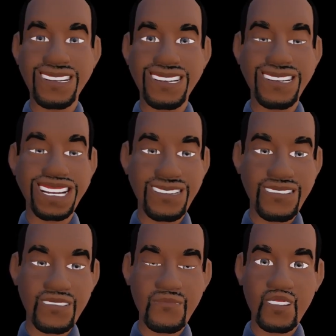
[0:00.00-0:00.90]

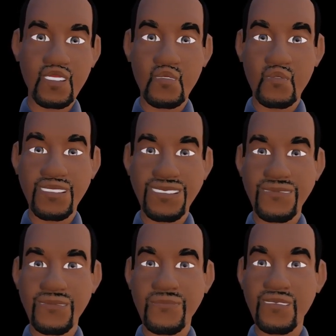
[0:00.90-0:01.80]
Yet the
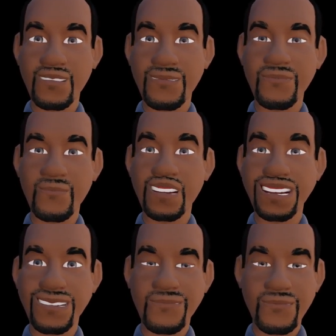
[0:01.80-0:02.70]
courts saw this
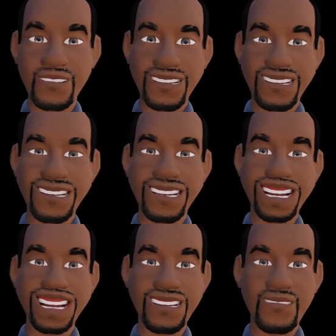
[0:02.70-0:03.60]
quite differently,
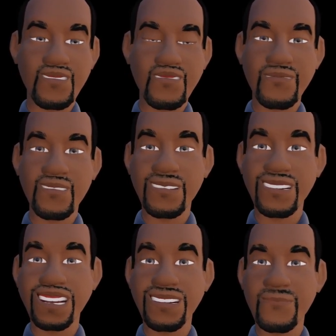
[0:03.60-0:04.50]
and she's going
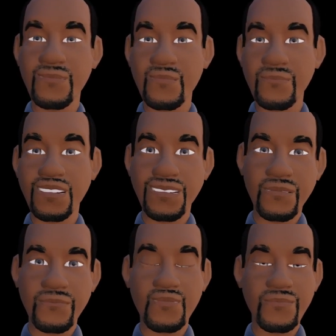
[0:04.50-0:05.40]
to have to spend
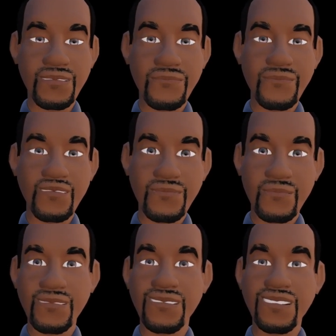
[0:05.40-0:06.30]
a month in prison
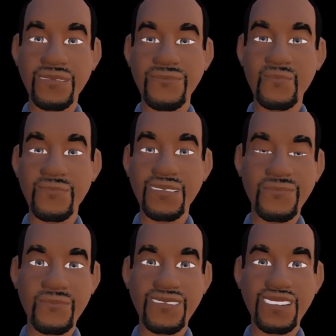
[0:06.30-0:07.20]
for
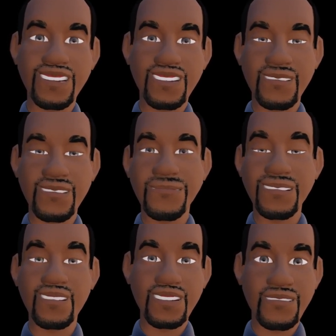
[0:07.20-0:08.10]
it.
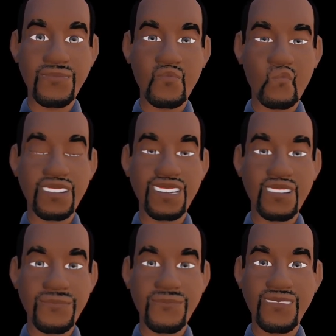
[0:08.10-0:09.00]
Because what it
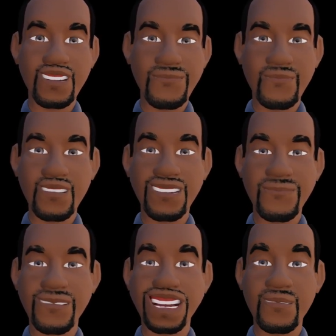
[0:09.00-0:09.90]
comes down to
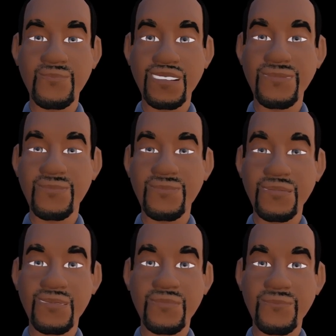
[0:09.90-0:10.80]
is that when
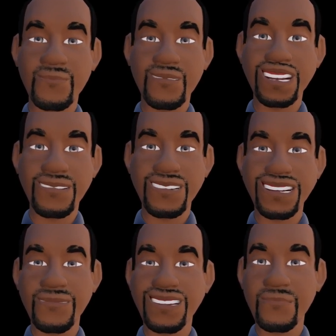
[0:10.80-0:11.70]
someone is protected,
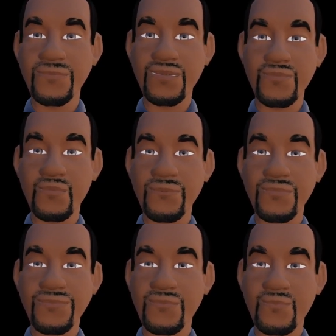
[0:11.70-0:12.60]
as I mentioned
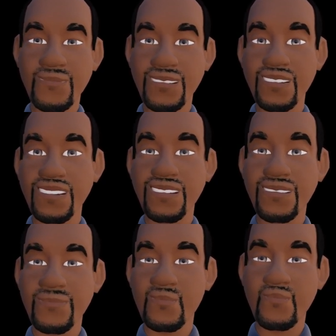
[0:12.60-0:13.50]
before,
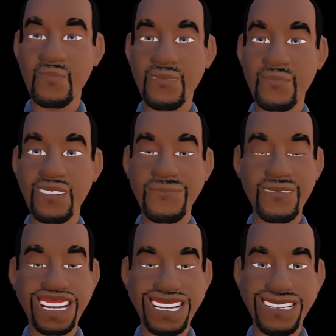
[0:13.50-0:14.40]
the courts will
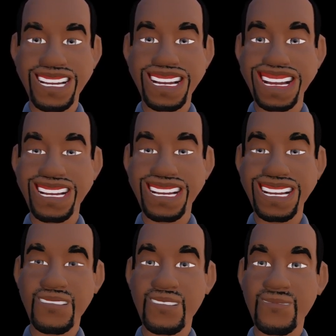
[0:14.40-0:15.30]
find any
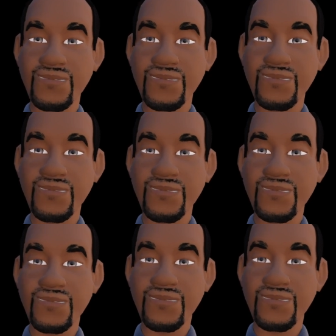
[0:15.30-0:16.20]

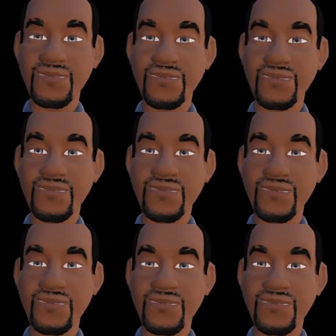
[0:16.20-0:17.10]
justification
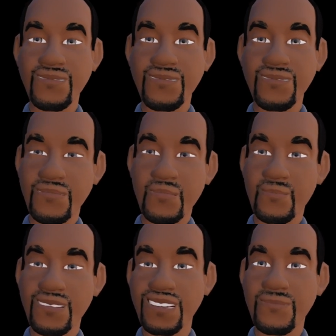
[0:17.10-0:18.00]
for
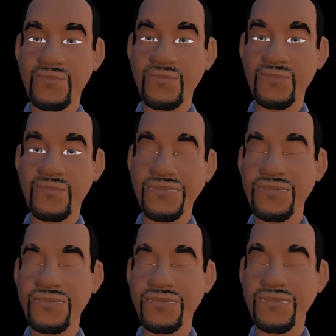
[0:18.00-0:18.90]
ruling in ways
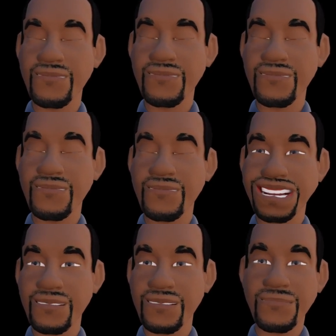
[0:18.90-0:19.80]
that either lets
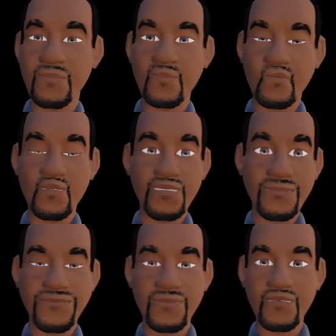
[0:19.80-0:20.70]
them off the hook
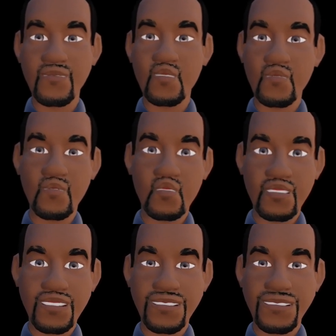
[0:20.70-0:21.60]

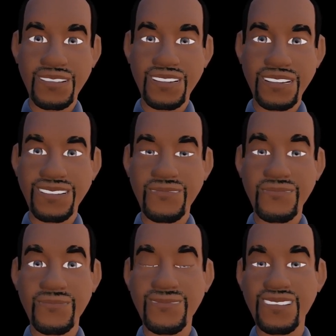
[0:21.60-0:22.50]
or
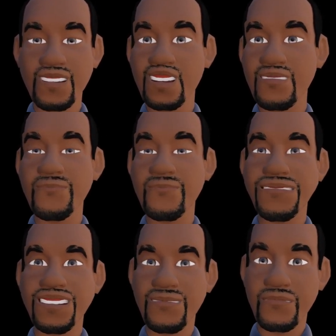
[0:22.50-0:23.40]
is
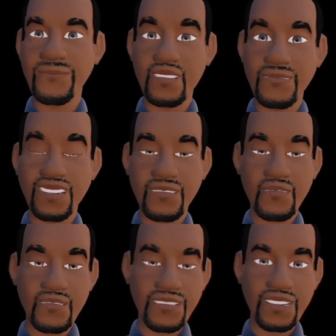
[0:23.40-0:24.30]
unfairly
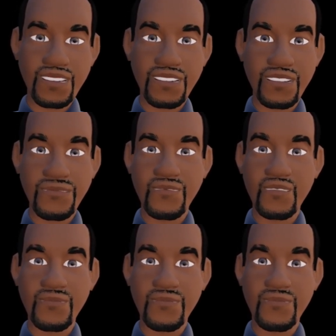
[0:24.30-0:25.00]
prosecutorial to